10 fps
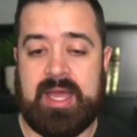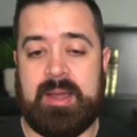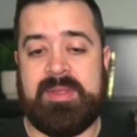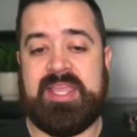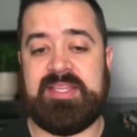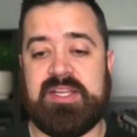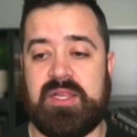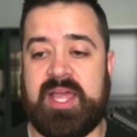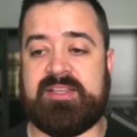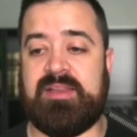He's
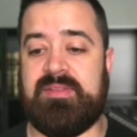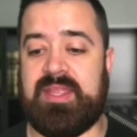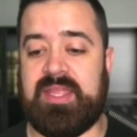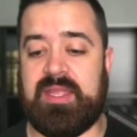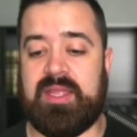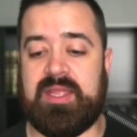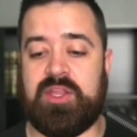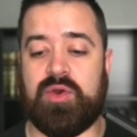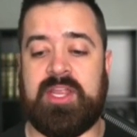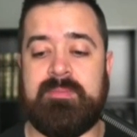collecting
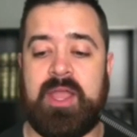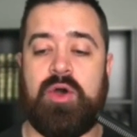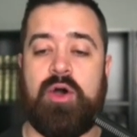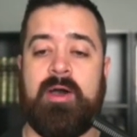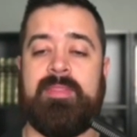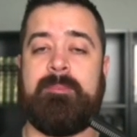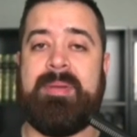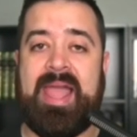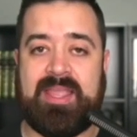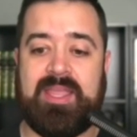your email on the
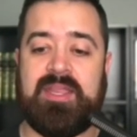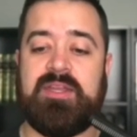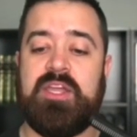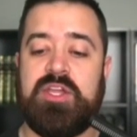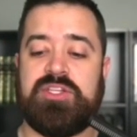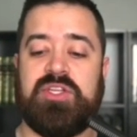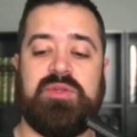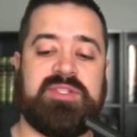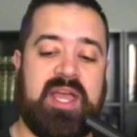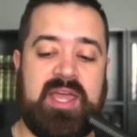back end. So you
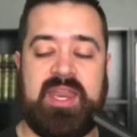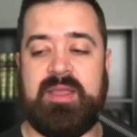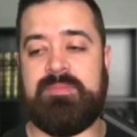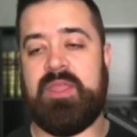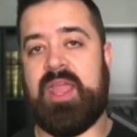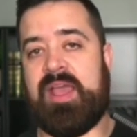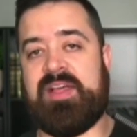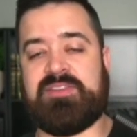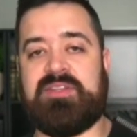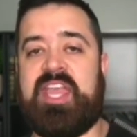sign in and
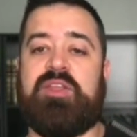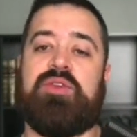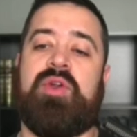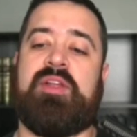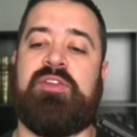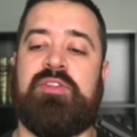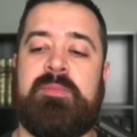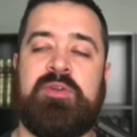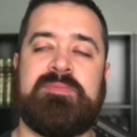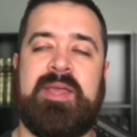that's going to take you directly to the
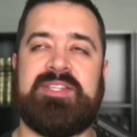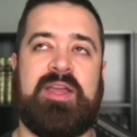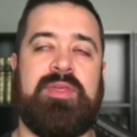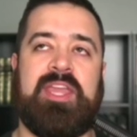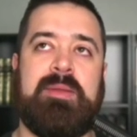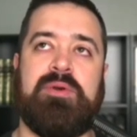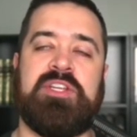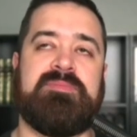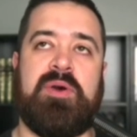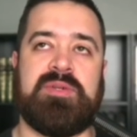bonus page. I think he put
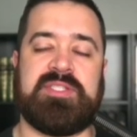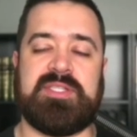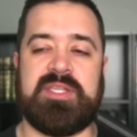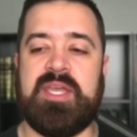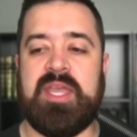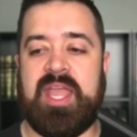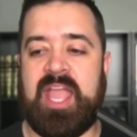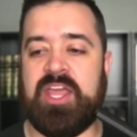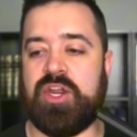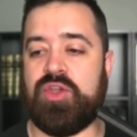his bonuses
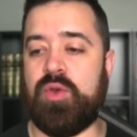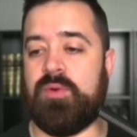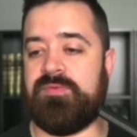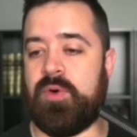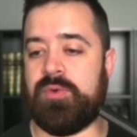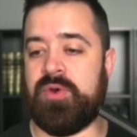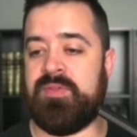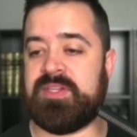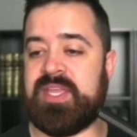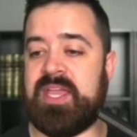in a Google folder in
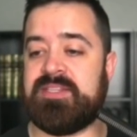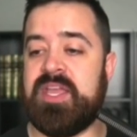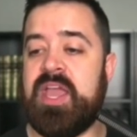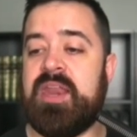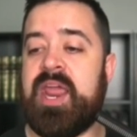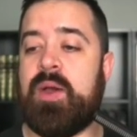this case. Now,